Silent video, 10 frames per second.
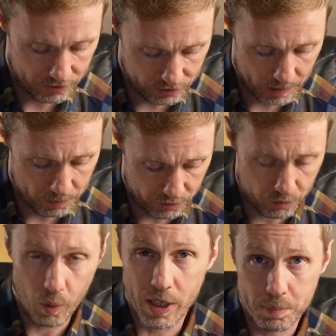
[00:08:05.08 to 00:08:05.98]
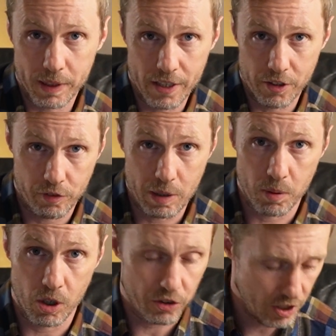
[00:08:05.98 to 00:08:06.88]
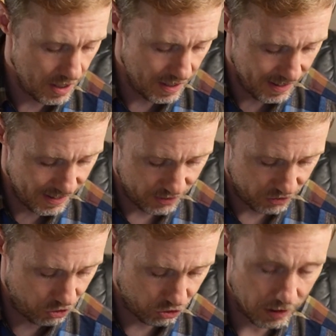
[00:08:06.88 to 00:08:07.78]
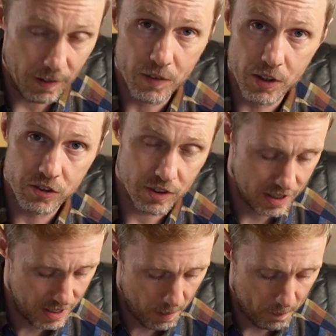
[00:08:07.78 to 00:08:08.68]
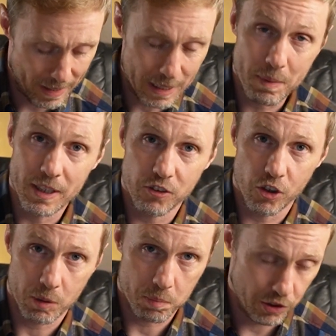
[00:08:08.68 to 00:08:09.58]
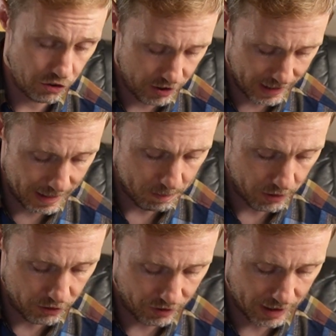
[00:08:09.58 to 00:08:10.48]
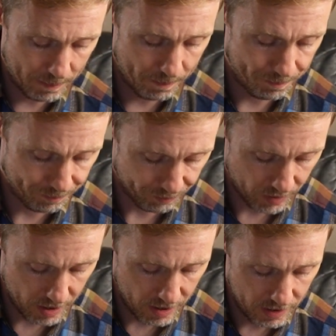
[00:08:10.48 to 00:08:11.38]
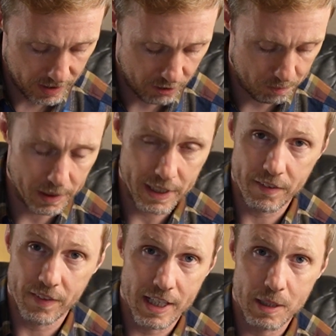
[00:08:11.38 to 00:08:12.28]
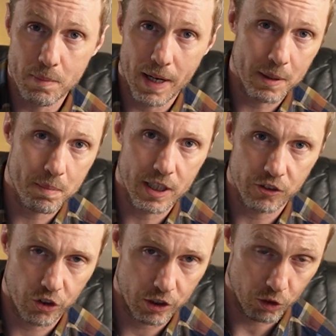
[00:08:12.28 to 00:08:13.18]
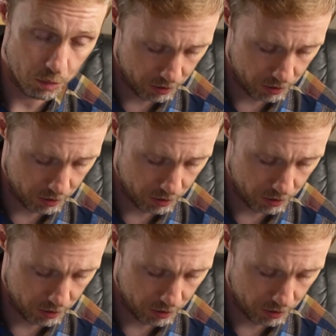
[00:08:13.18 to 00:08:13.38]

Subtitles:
in terms of where you play it on the fretboard, because it's just around this minor pentatonic position again, but this time it's played in the E minor pentatonic root